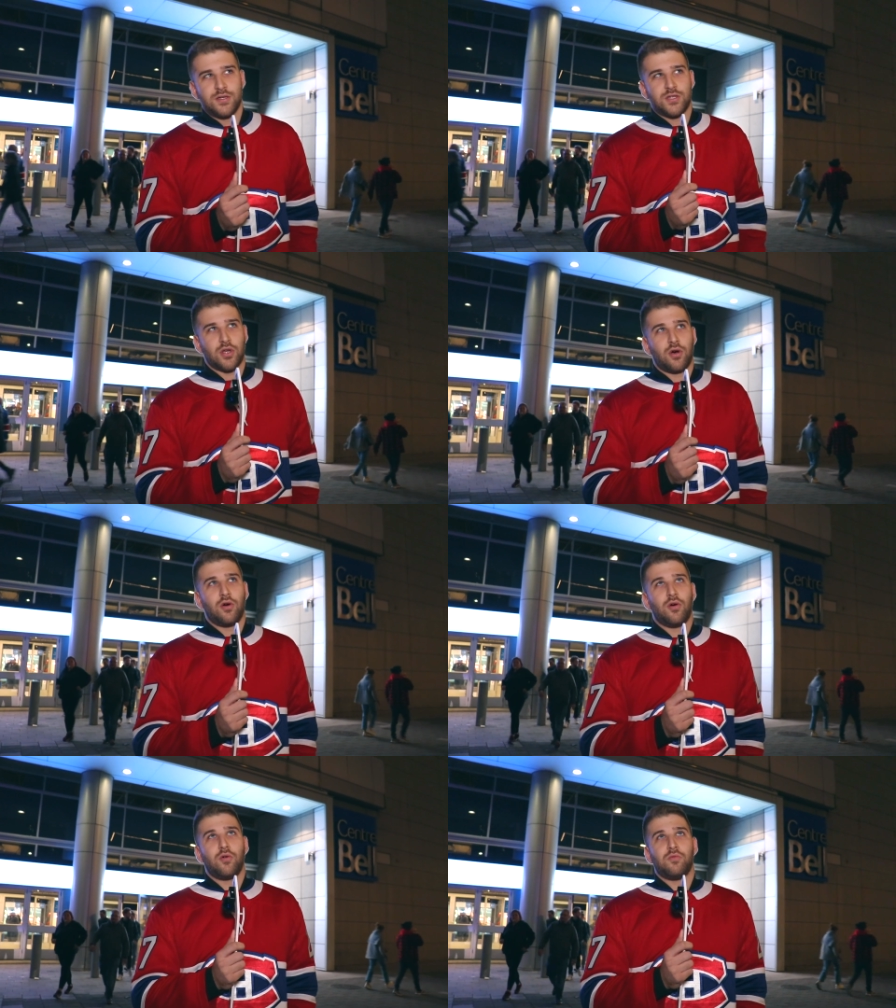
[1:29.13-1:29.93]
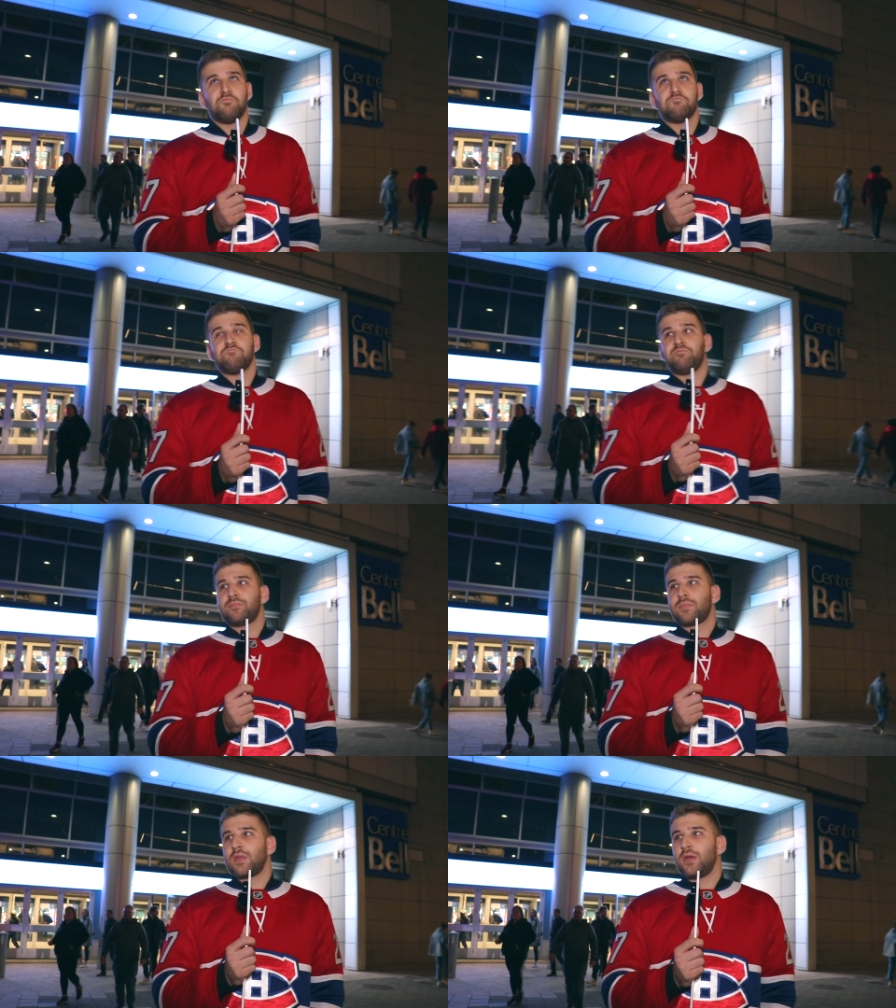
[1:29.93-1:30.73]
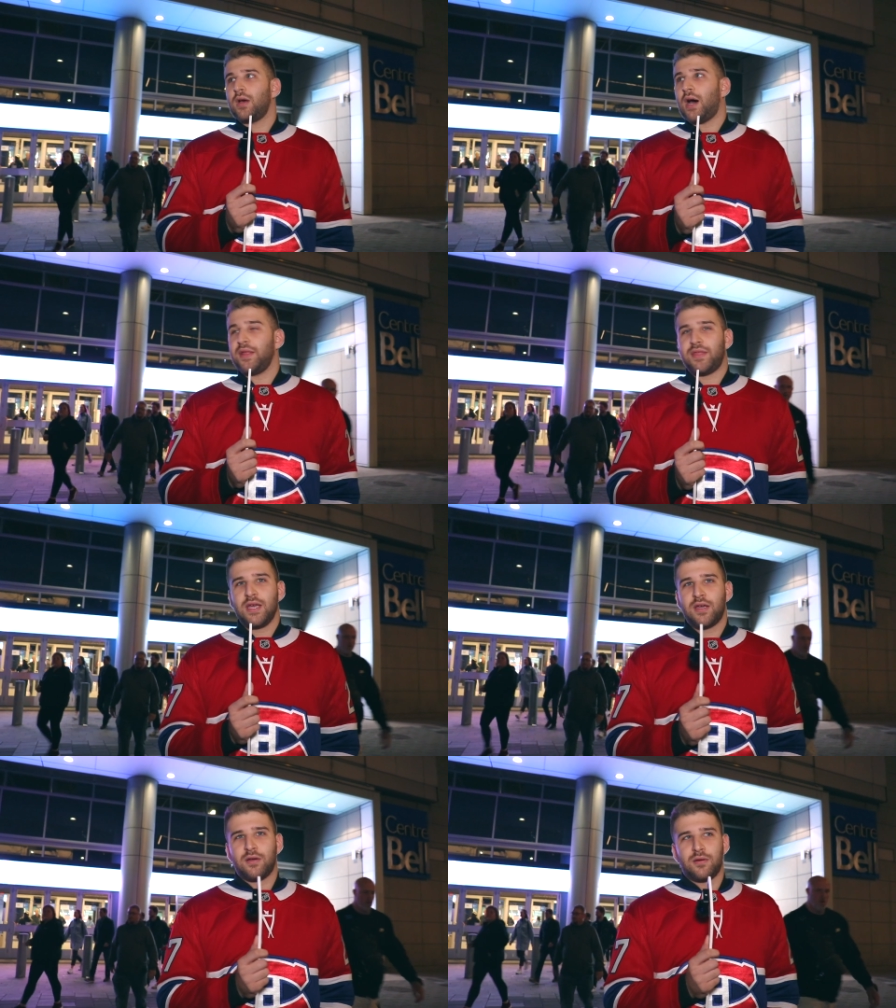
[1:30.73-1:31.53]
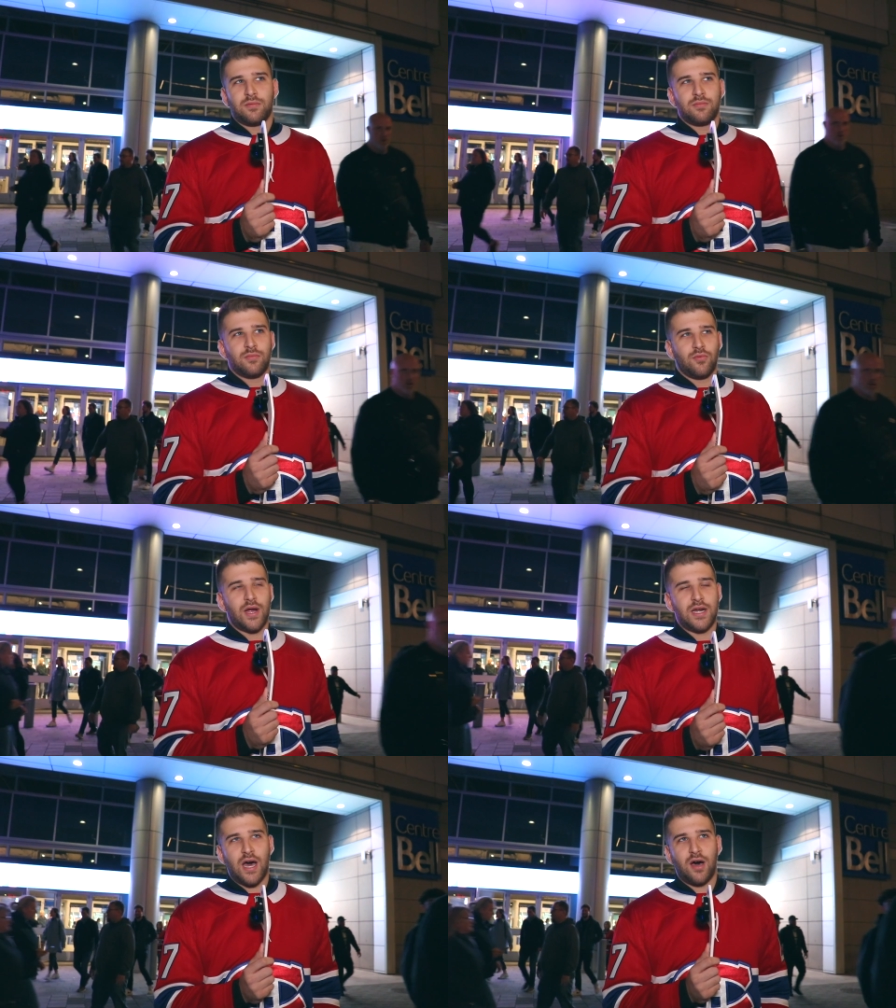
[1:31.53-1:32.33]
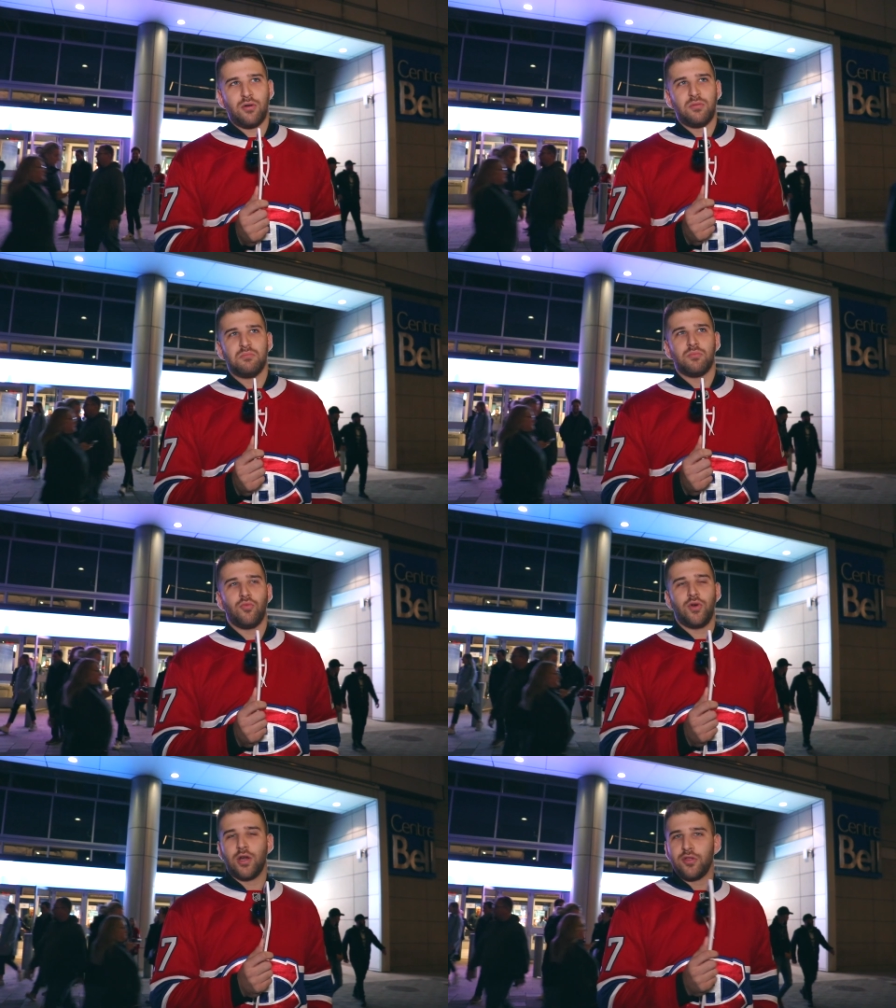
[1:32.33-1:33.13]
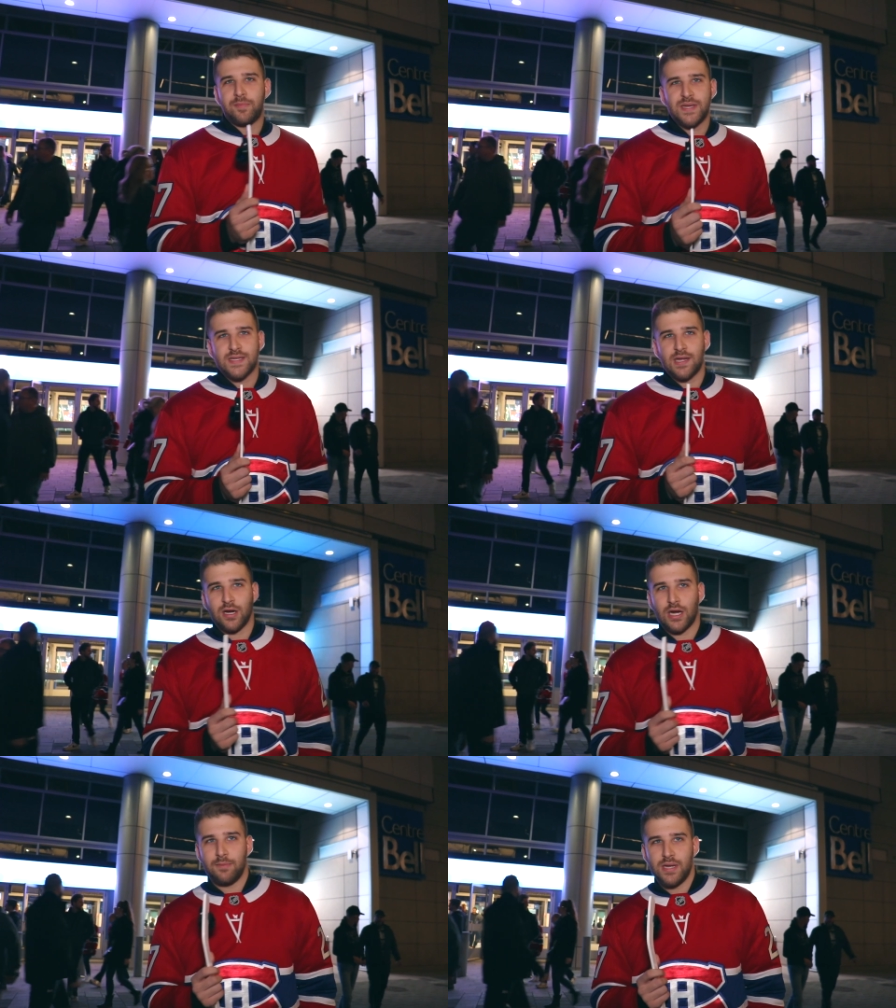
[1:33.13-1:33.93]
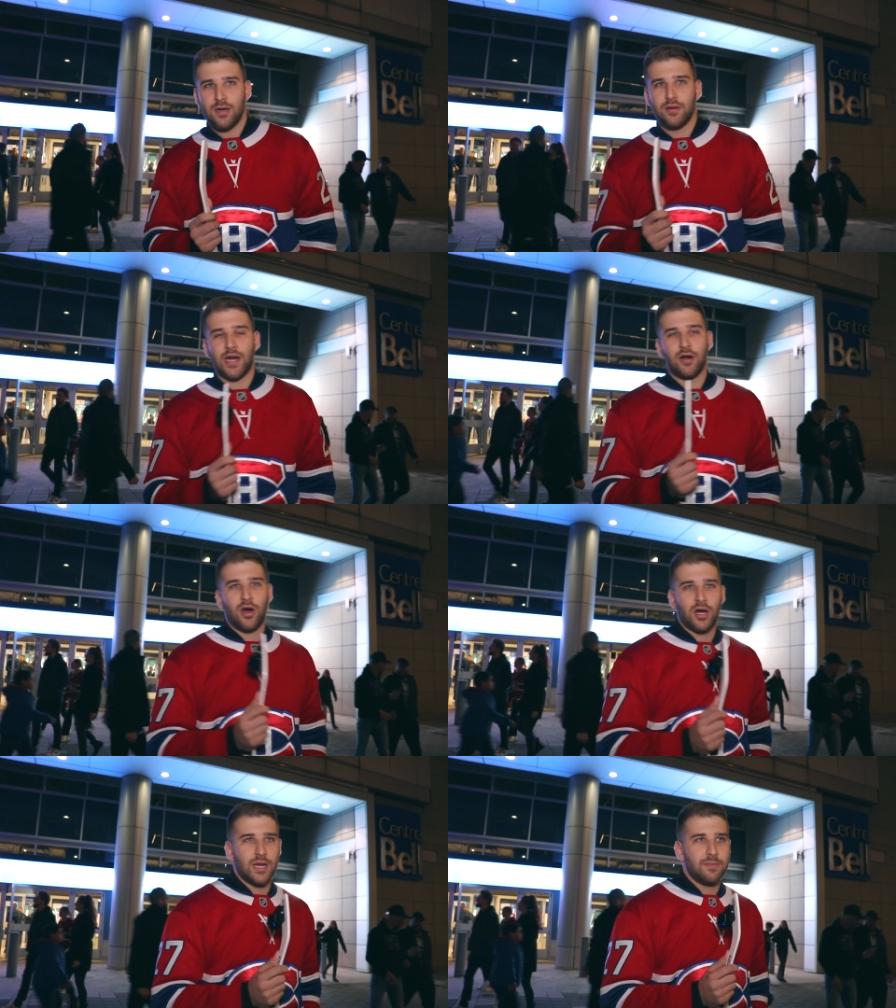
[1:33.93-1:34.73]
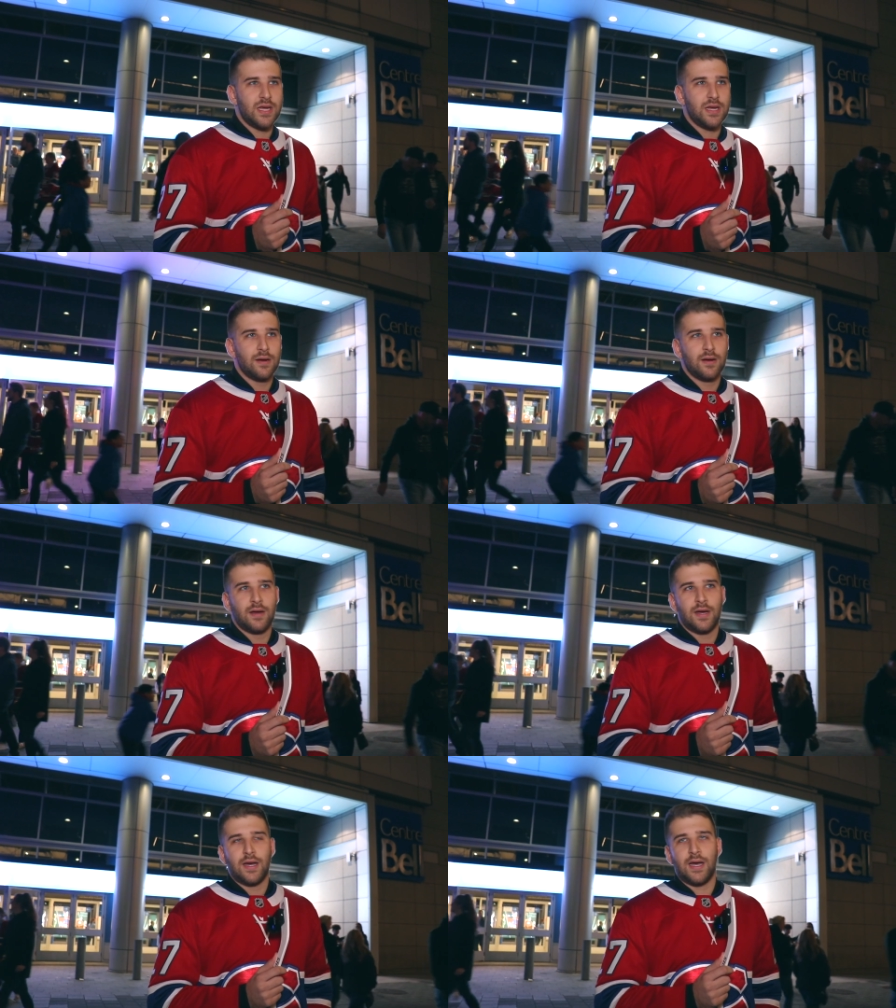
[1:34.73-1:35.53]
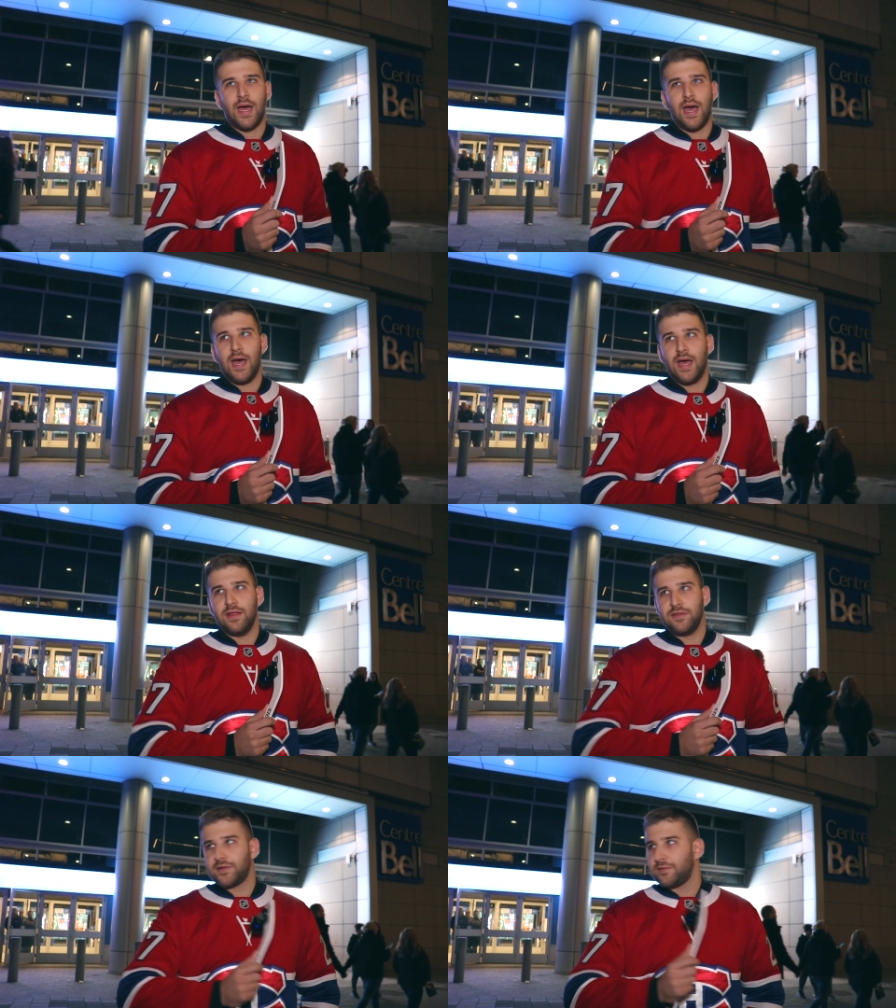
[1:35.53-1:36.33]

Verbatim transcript: So I think right now we know the pieces that are going to be here, that are not going to be. And